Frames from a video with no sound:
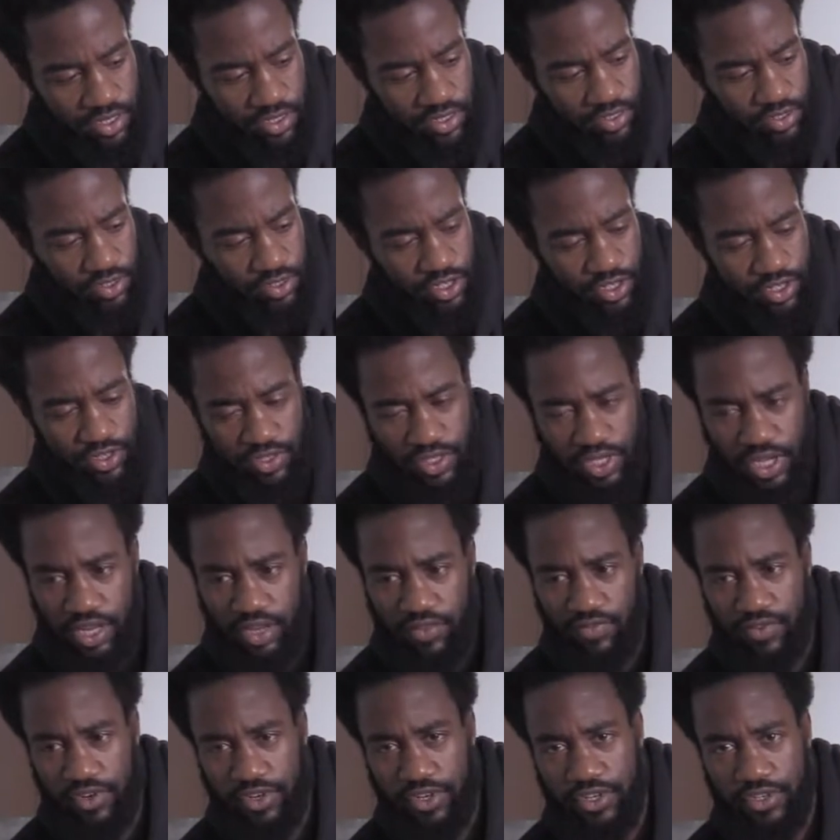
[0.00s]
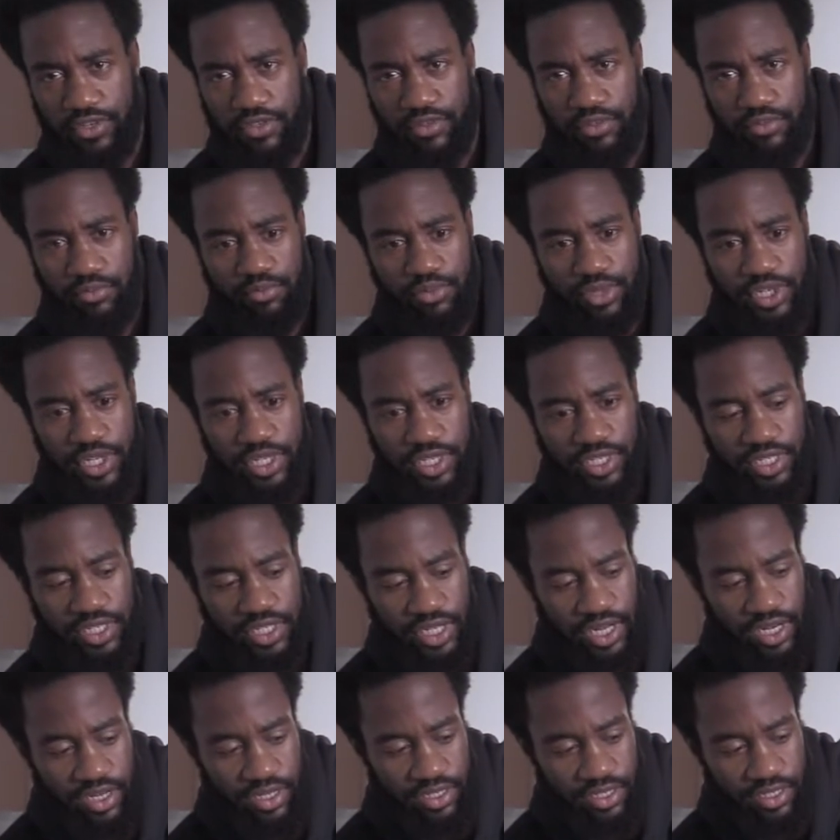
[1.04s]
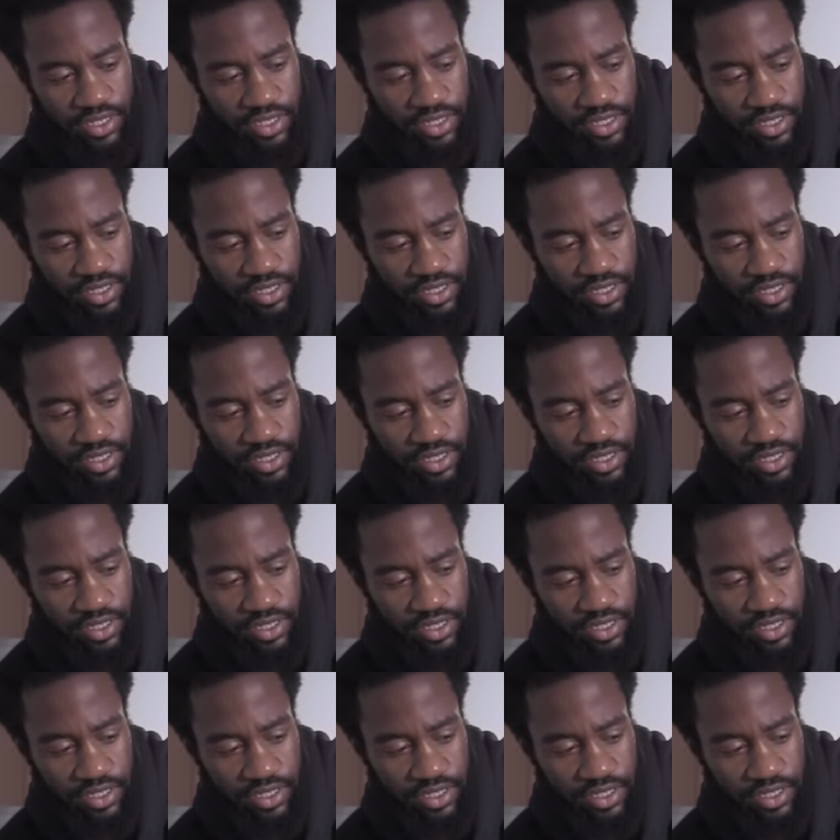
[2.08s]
You can use olive oil, but it's not a